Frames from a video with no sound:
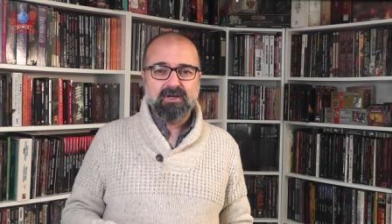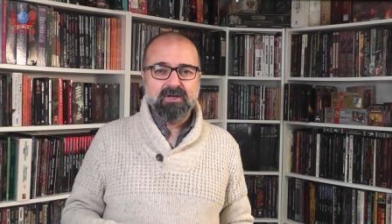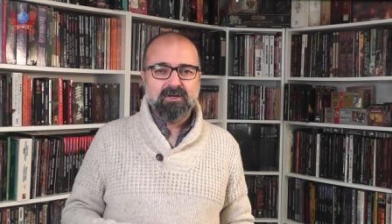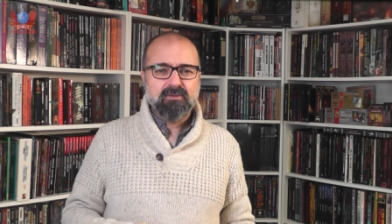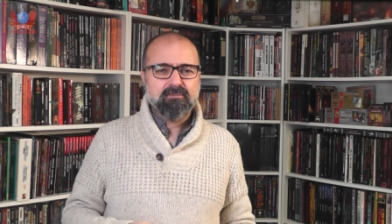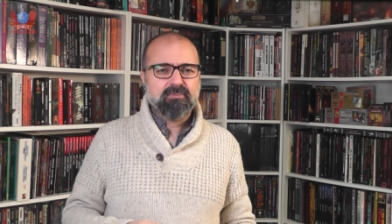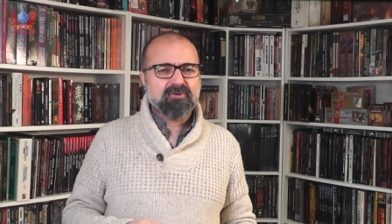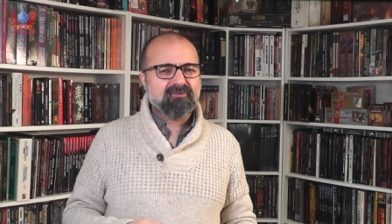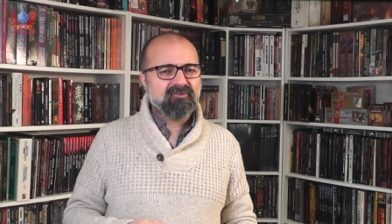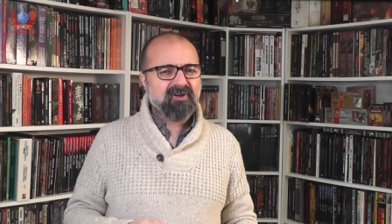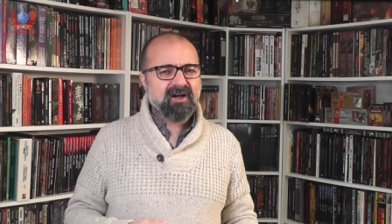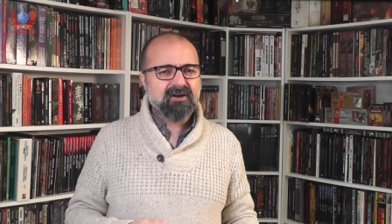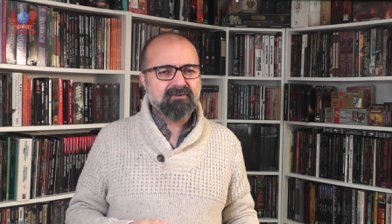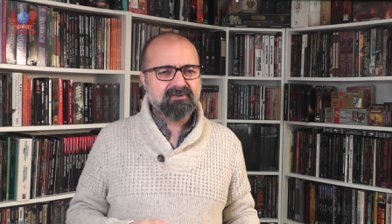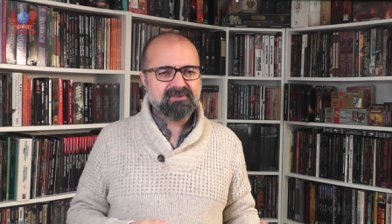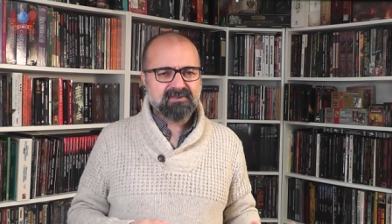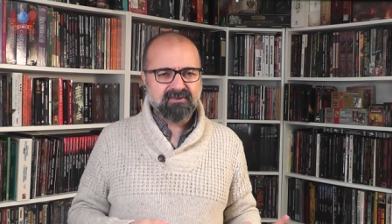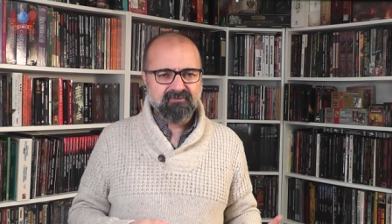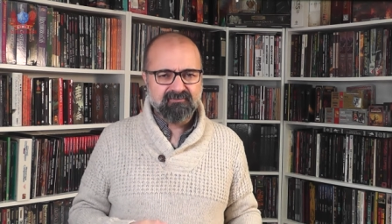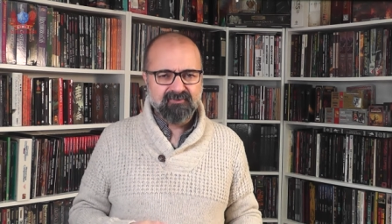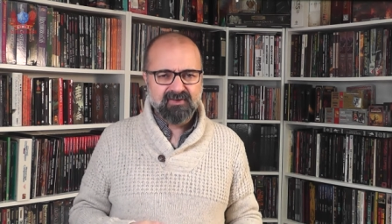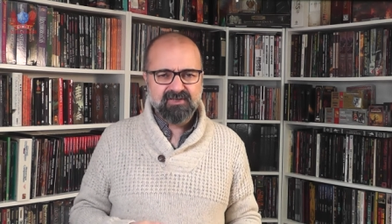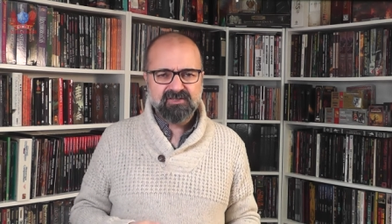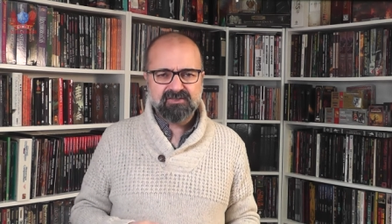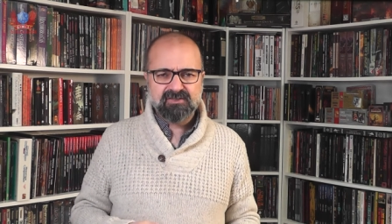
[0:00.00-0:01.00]
Porphyra's
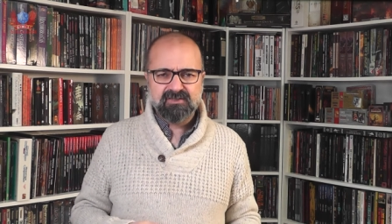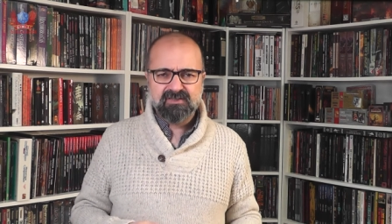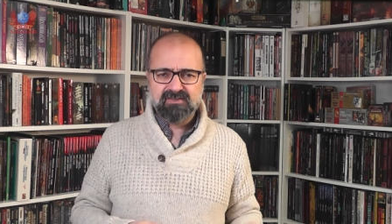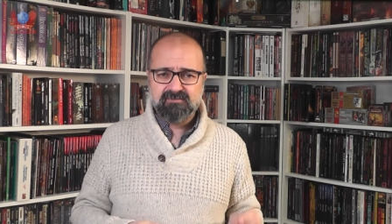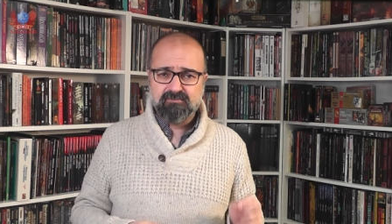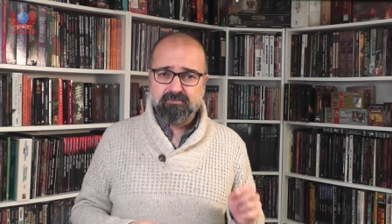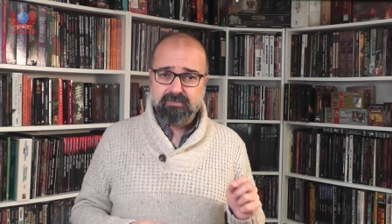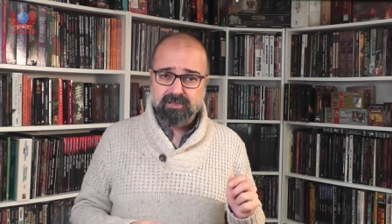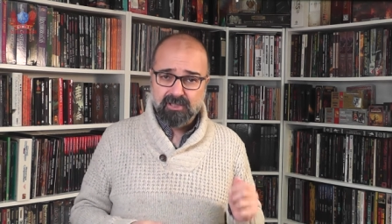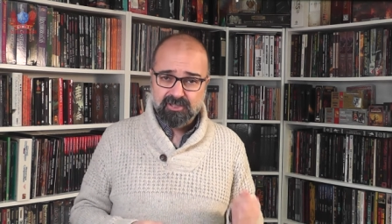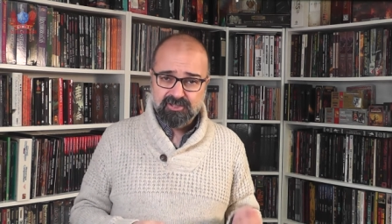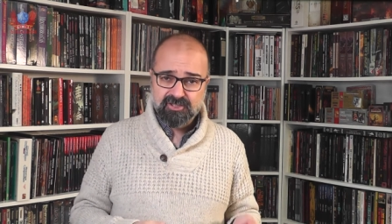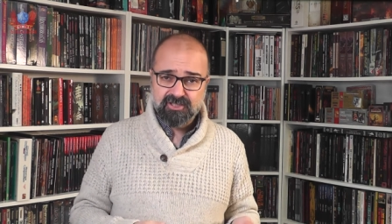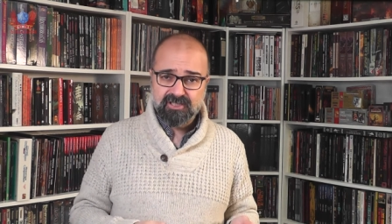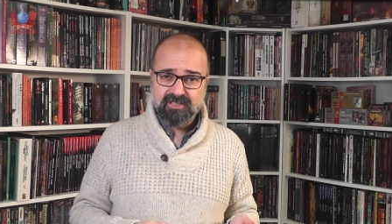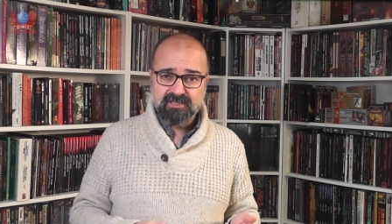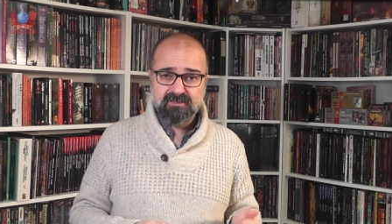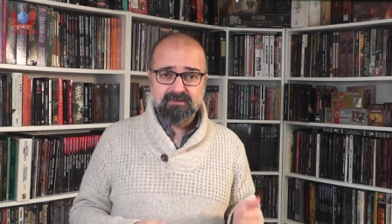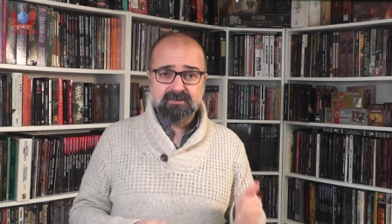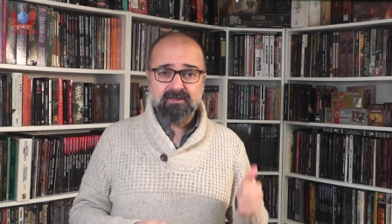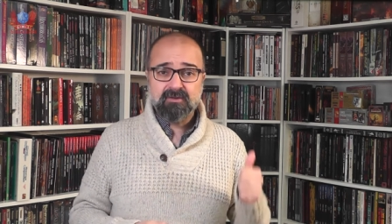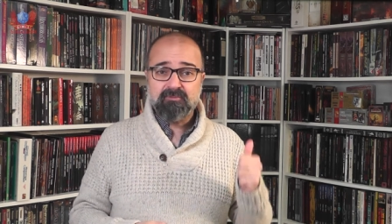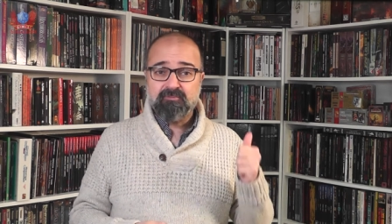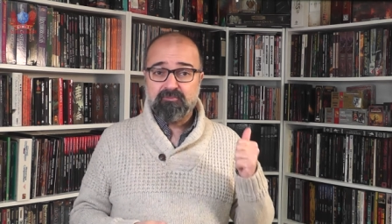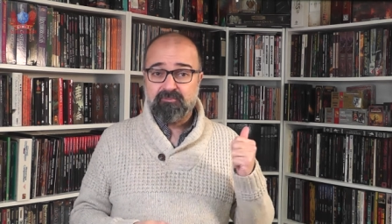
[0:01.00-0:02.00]
convention is
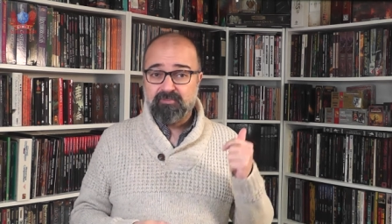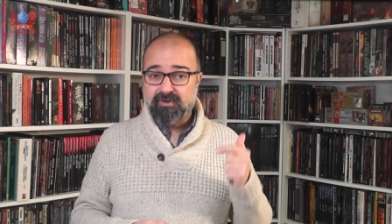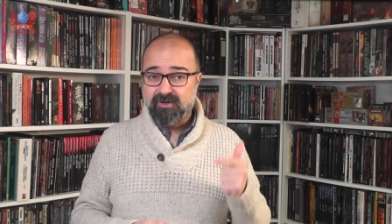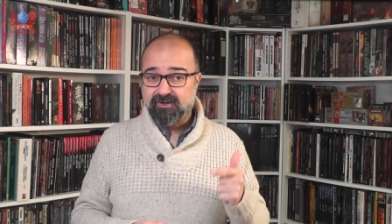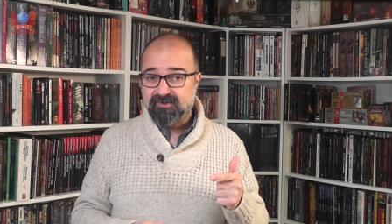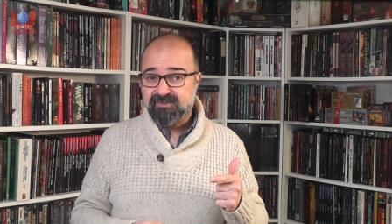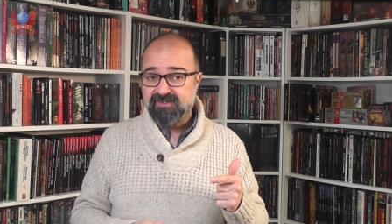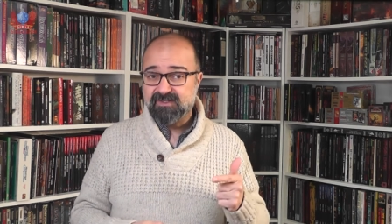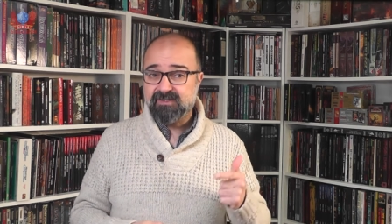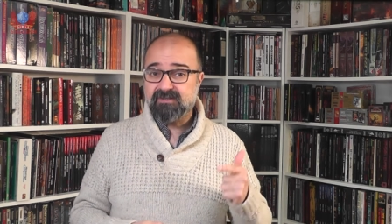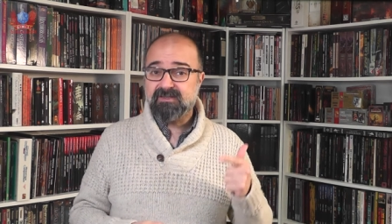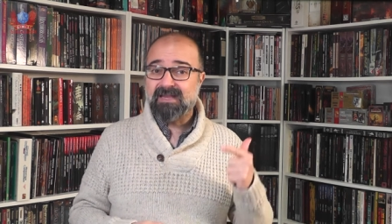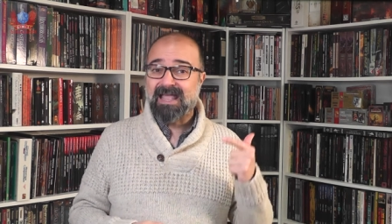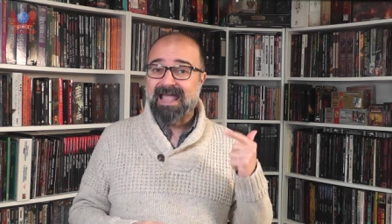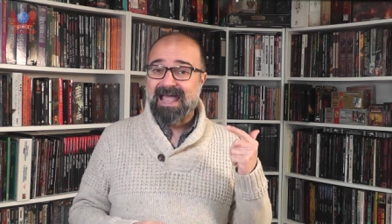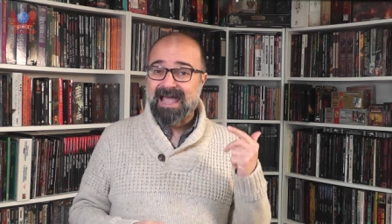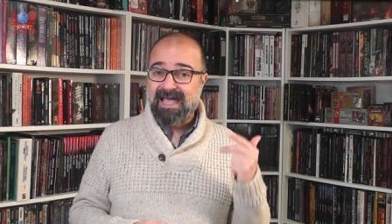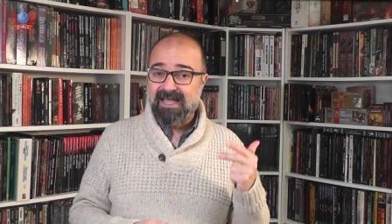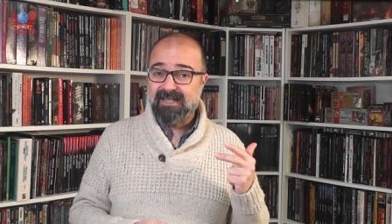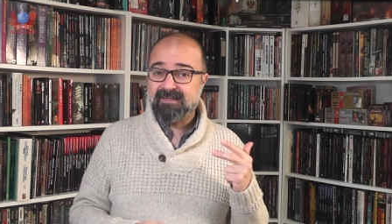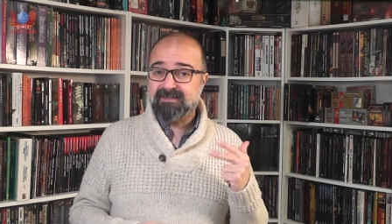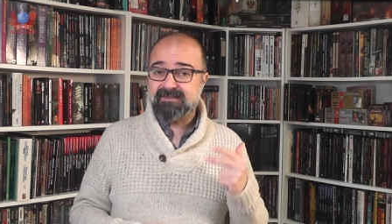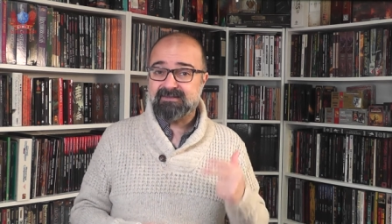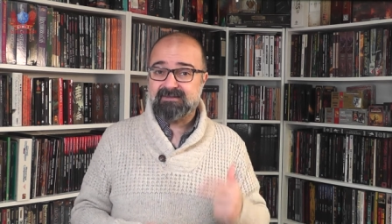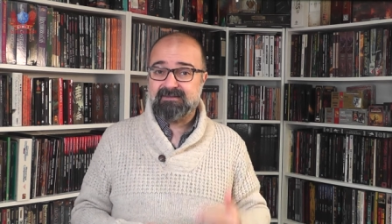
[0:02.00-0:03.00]
bludgeoning, piercing
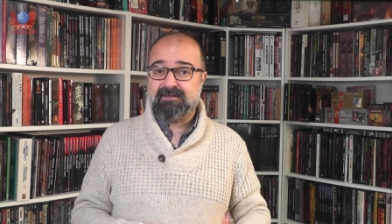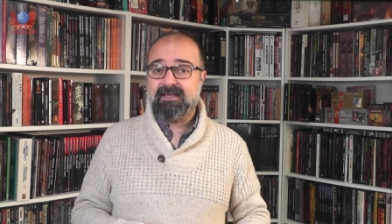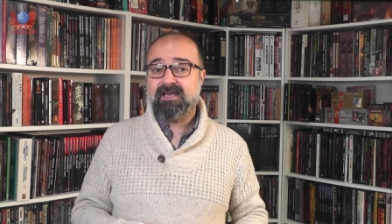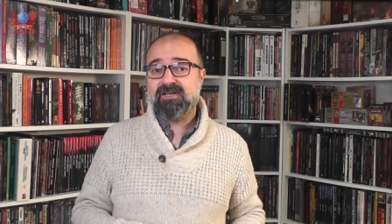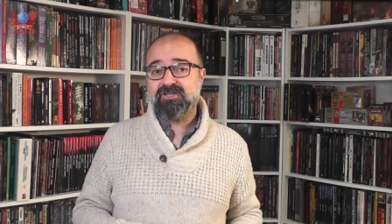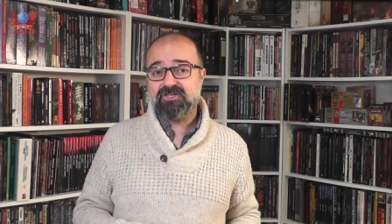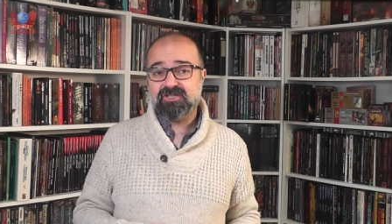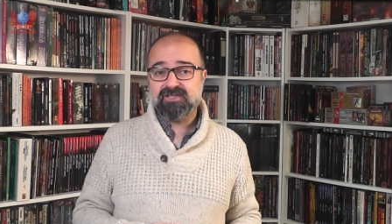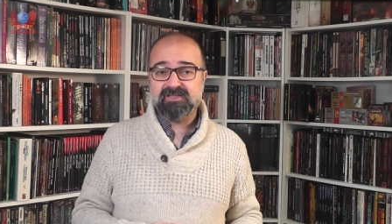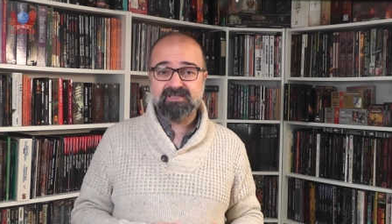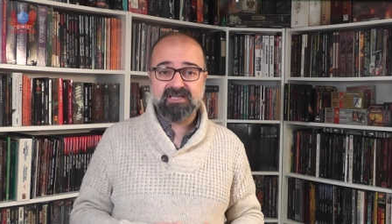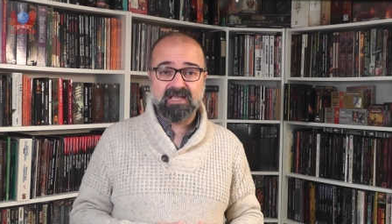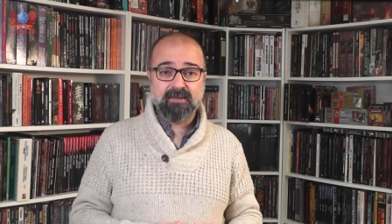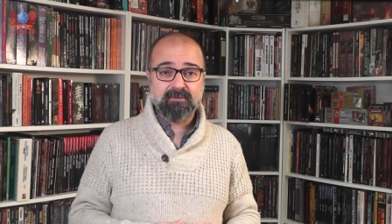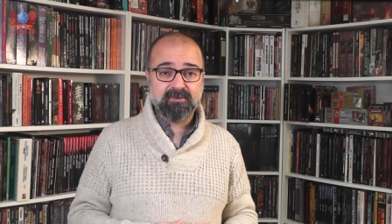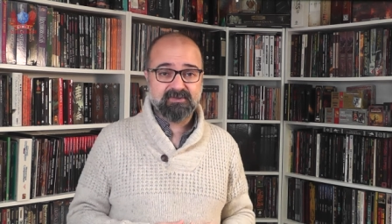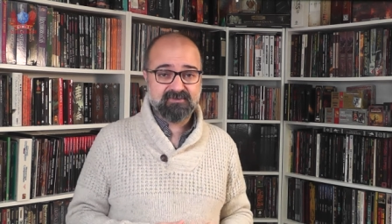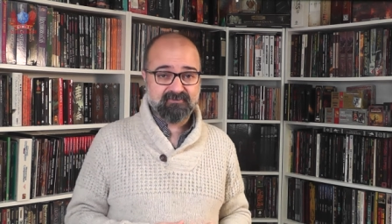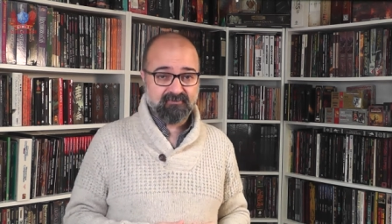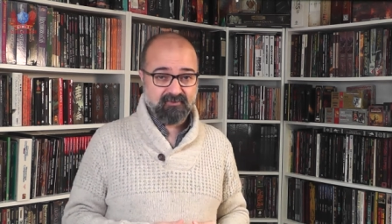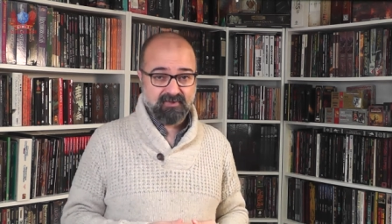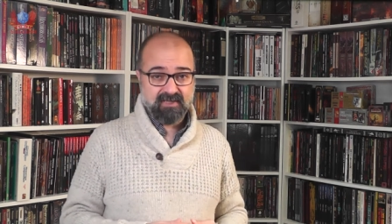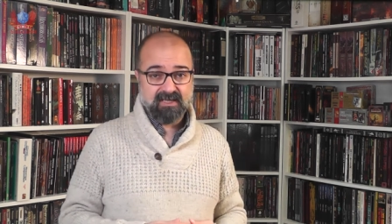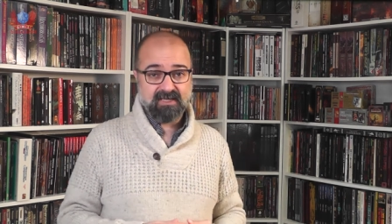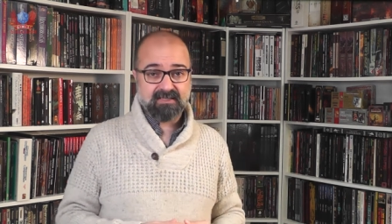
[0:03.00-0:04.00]
and slashing damage
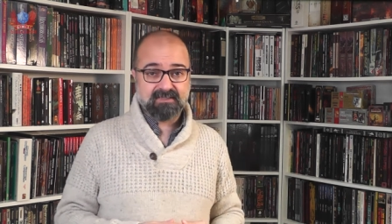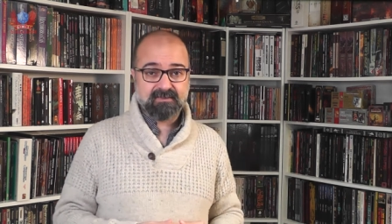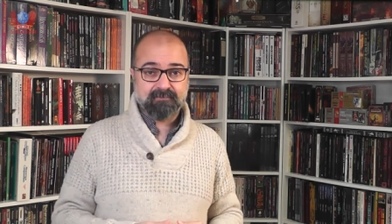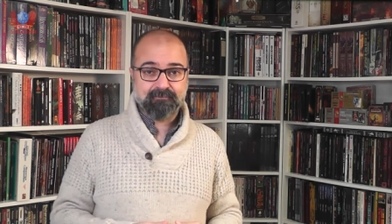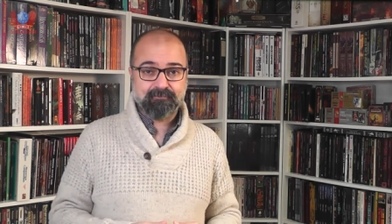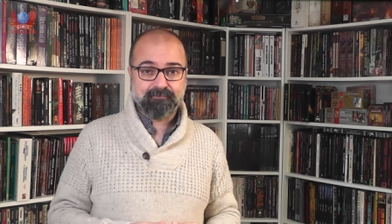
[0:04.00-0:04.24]
for that.